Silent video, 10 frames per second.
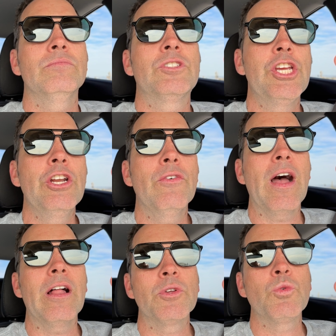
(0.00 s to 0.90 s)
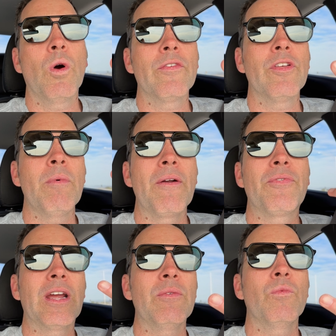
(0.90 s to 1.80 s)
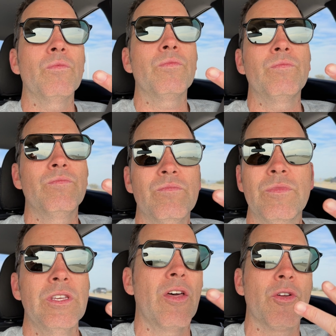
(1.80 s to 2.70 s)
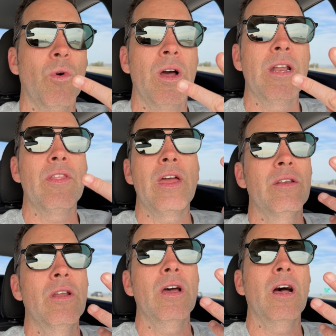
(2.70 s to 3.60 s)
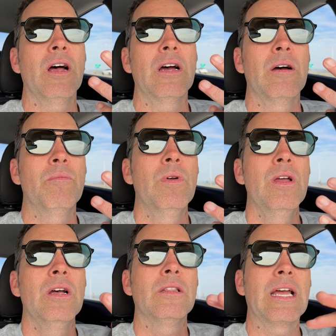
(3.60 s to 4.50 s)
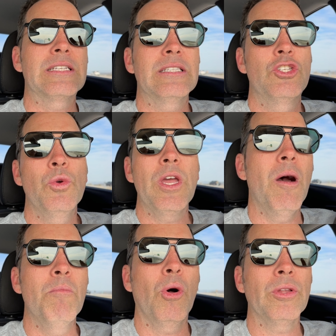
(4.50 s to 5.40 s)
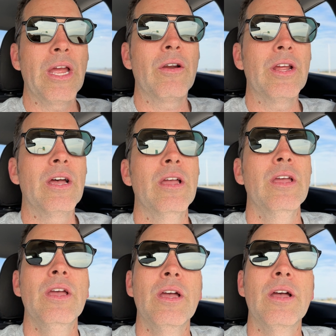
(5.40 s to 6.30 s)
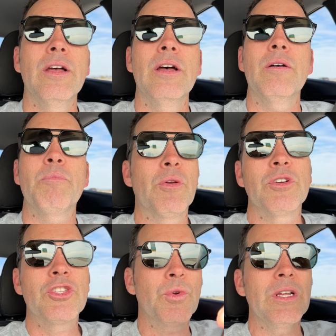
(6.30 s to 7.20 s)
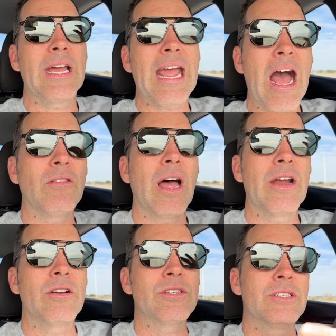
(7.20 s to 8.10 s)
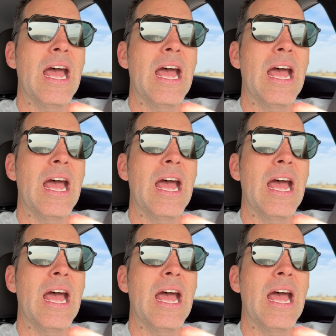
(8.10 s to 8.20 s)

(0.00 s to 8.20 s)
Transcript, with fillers: Chino Valley was one of them. I forget the other one. And then like Dewey-Humboldt area. But there was 3 like outliers